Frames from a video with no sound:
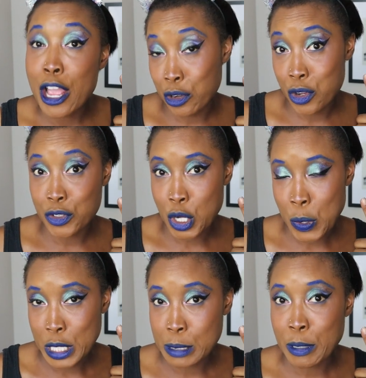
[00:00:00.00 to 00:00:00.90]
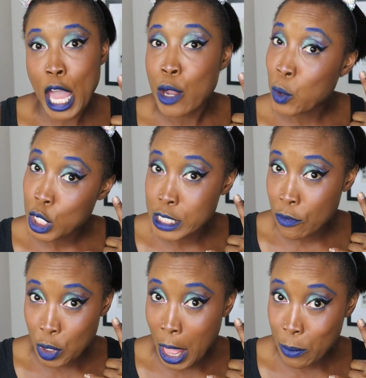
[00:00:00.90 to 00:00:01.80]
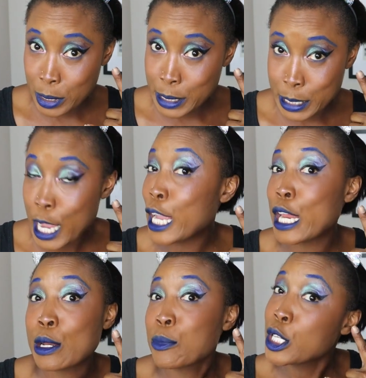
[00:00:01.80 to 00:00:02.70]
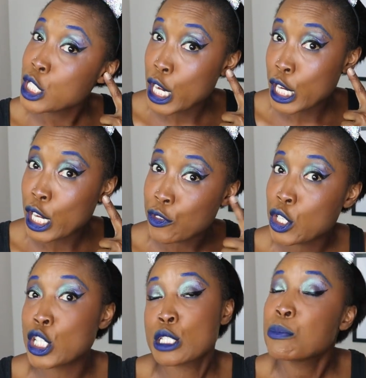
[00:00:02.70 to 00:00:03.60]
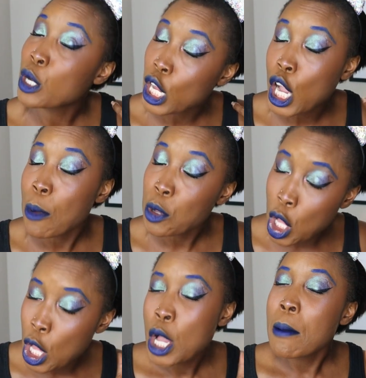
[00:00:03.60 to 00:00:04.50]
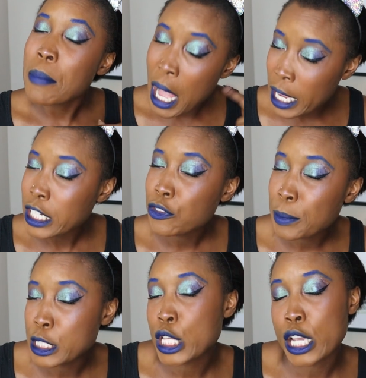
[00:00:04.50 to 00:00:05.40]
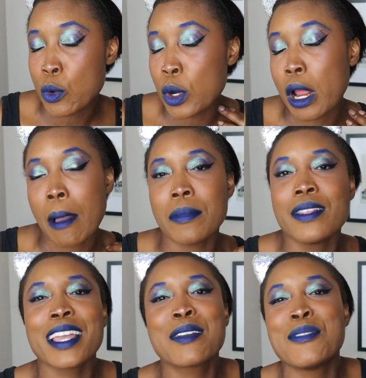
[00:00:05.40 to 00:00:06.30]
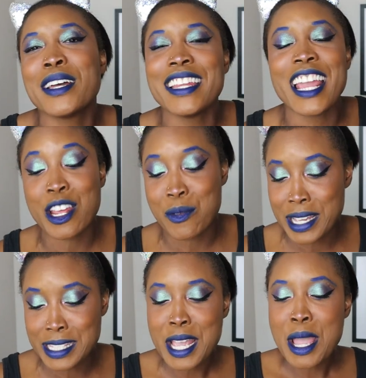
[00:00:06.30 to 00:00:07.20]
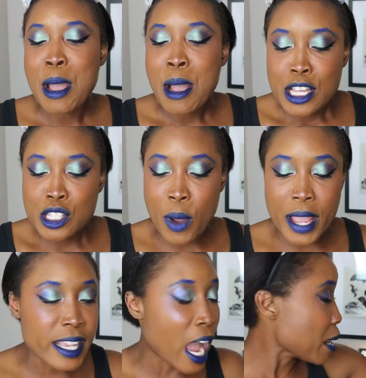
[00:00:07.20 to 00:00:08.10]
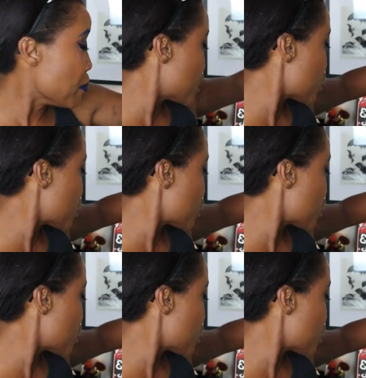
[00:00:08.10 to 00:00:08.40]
I don't know if you know this, but I work several hours a day and I'd appreciate it if you could just put a couple behind for me so I could order them. like, but anyways, so I got a